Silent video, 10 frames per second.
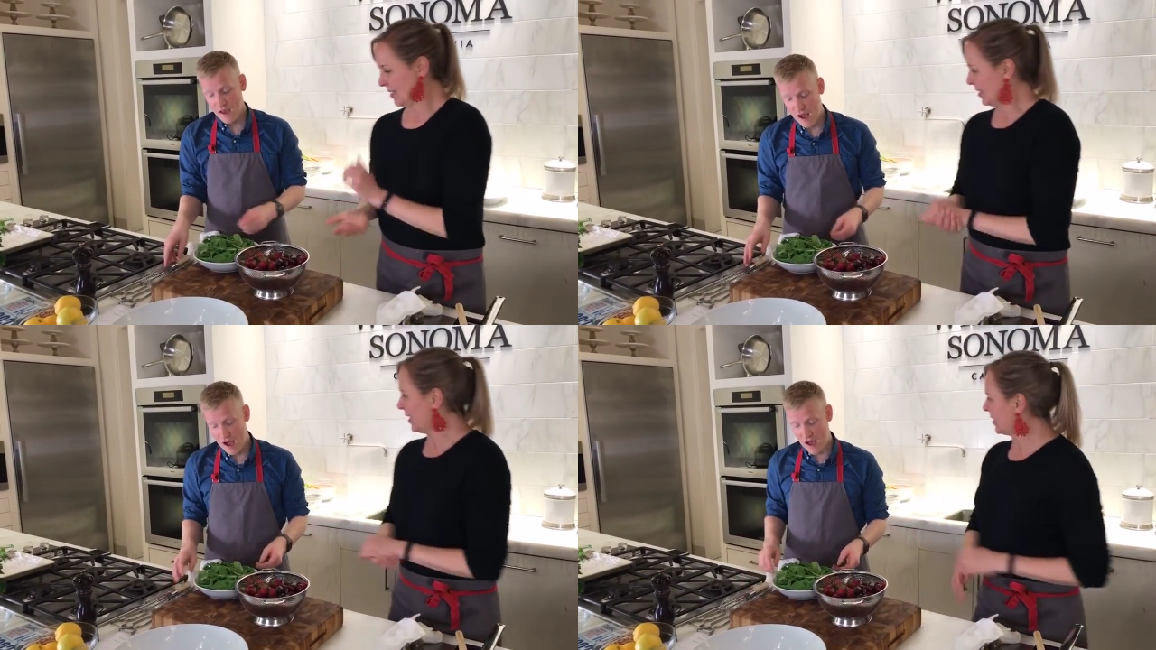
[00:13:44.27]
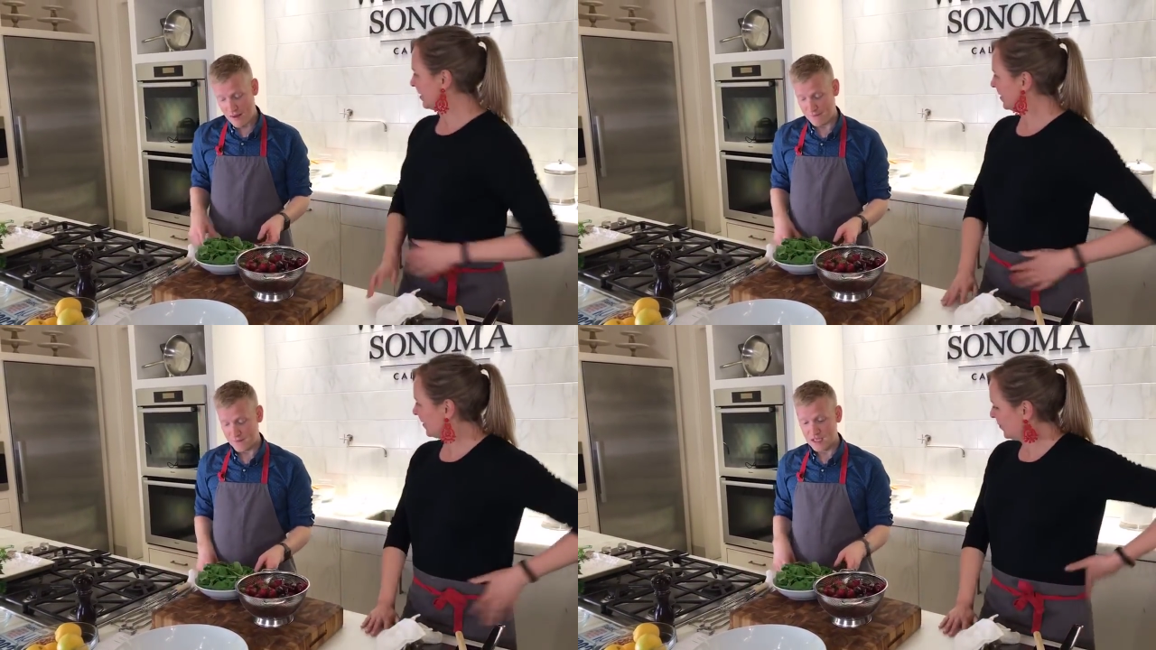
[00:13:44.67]

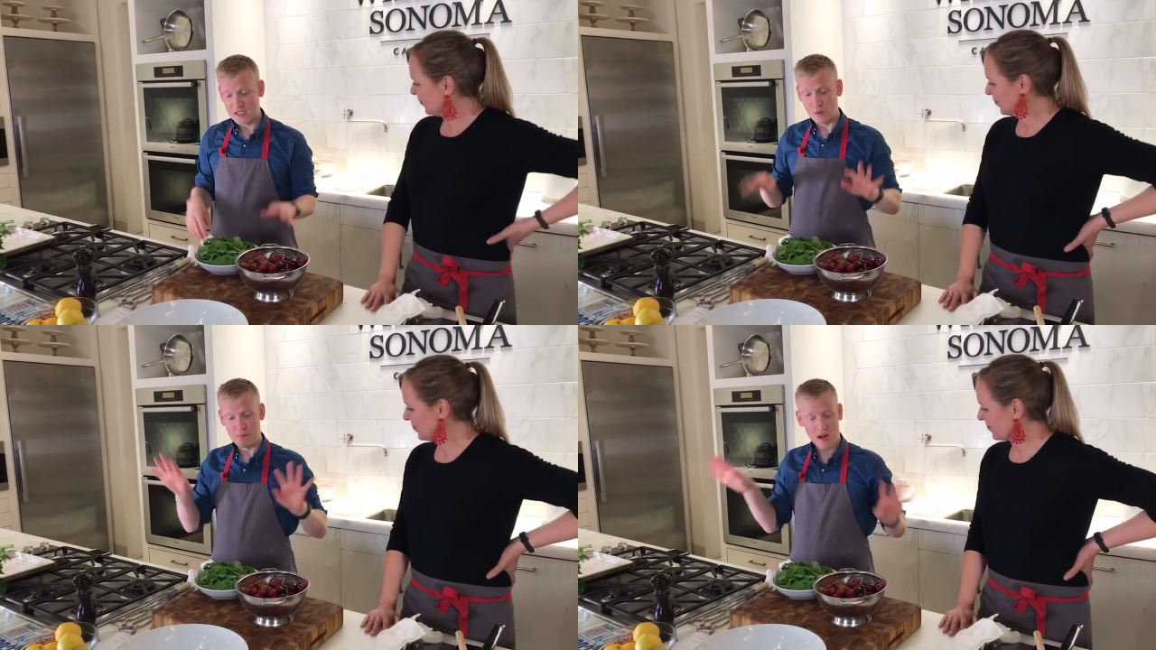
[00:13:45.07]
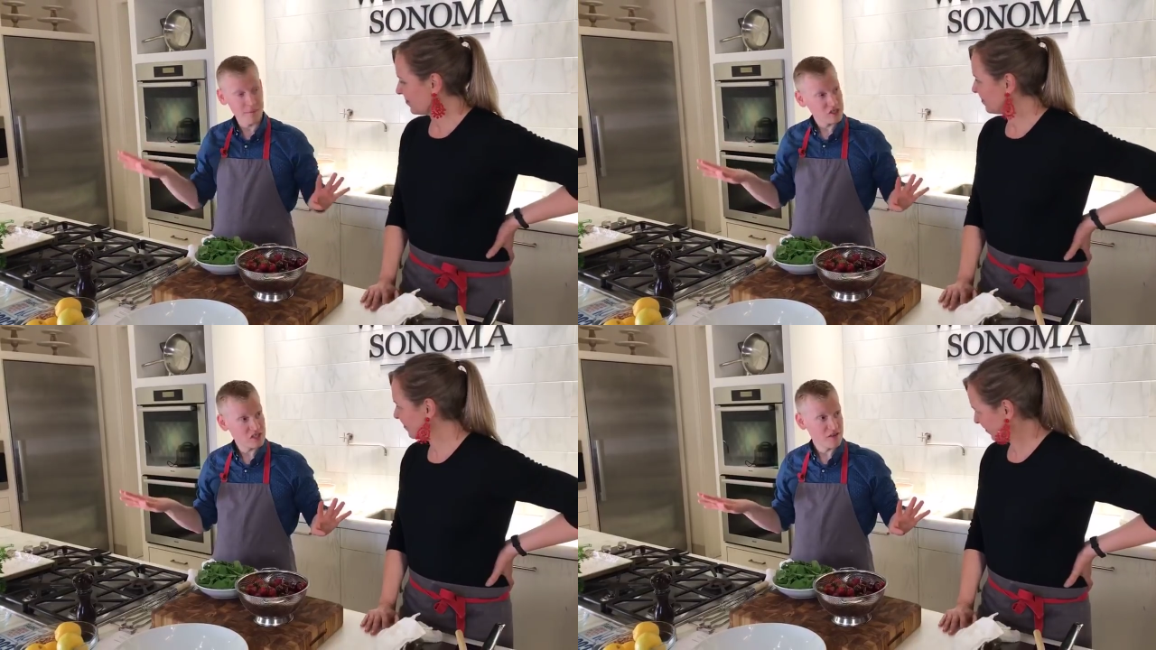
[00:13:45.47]
Speaker 1: Nice. Um, so we bought a
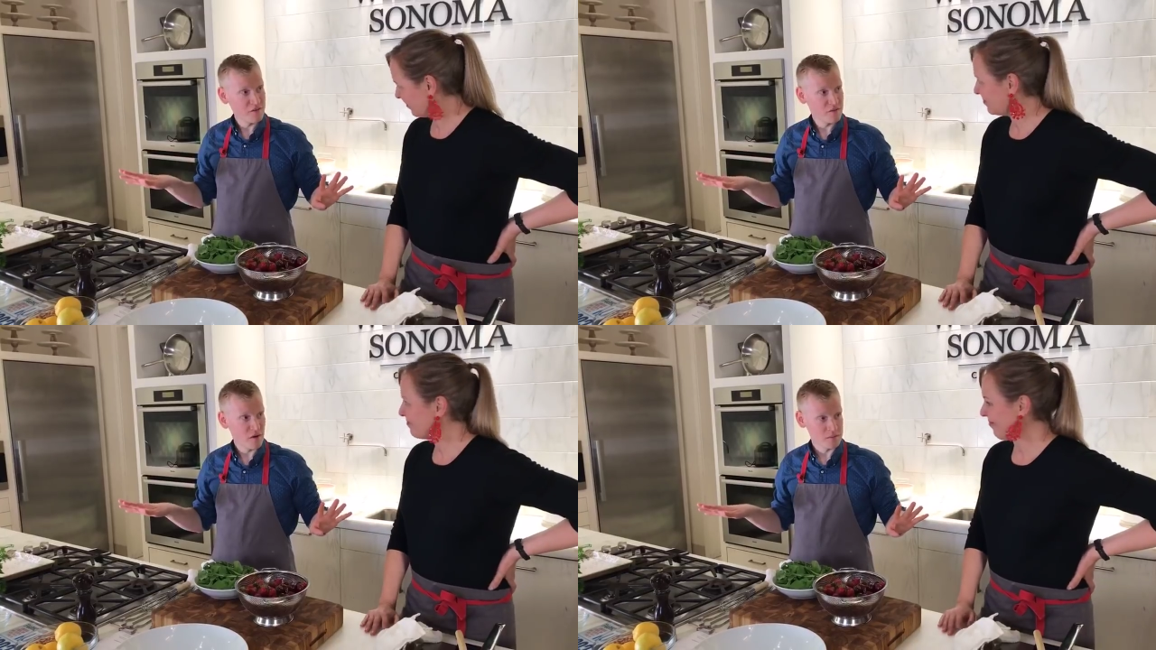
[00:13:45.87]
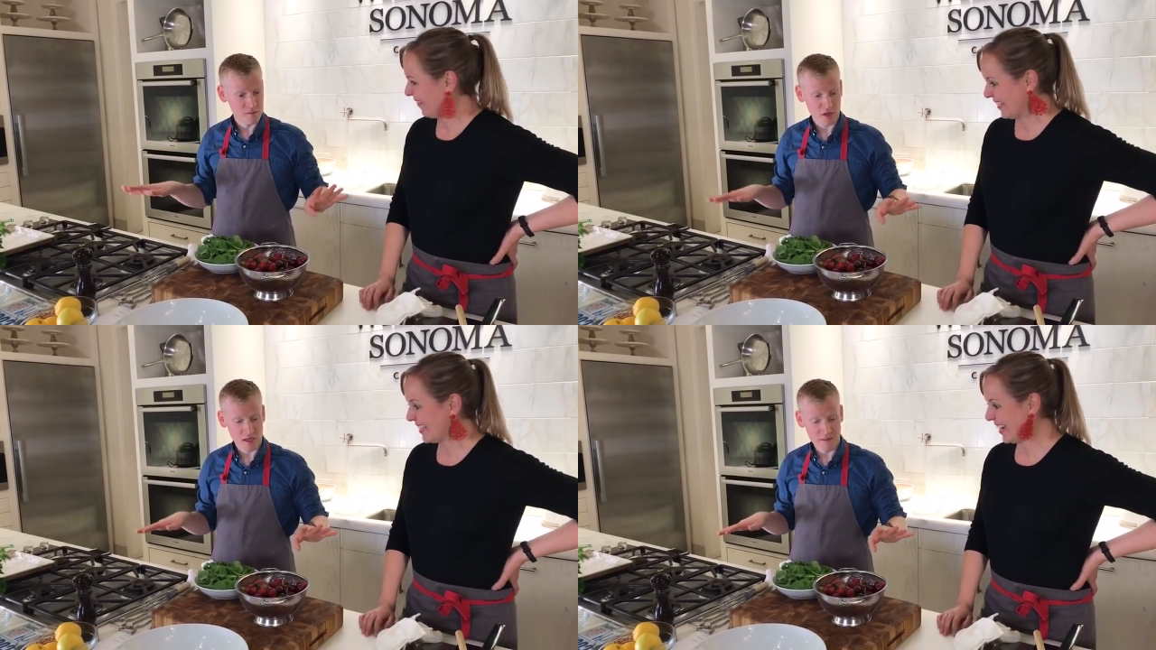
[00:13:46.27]
bunch of stuff at the farmer's
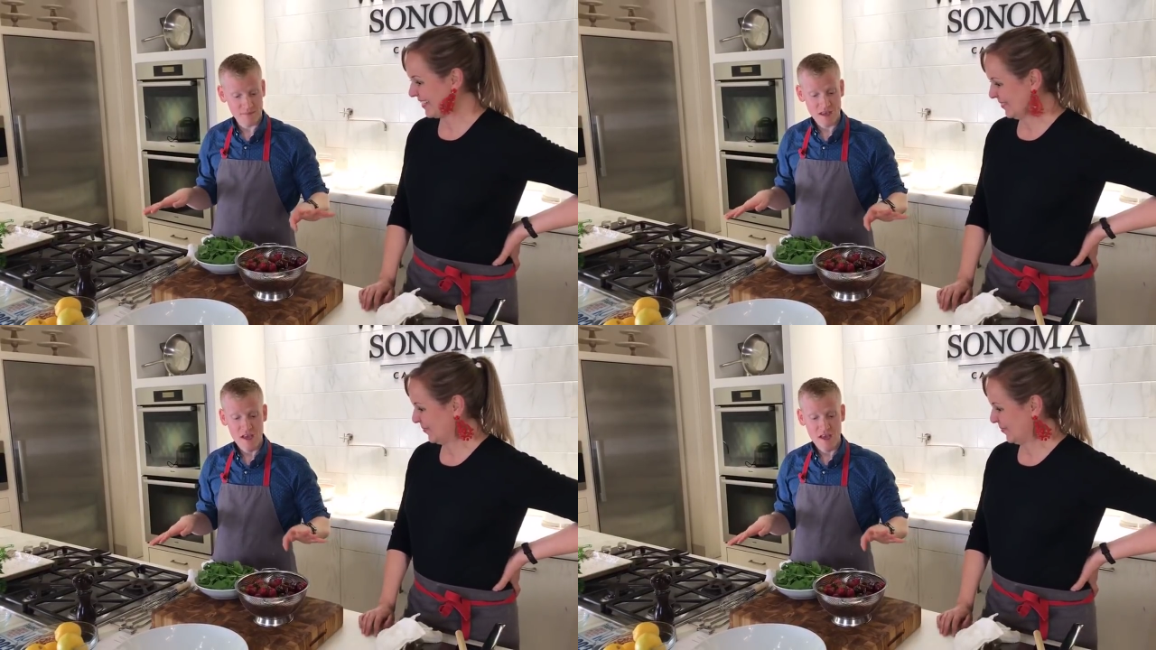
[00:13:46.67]
market. Yeah.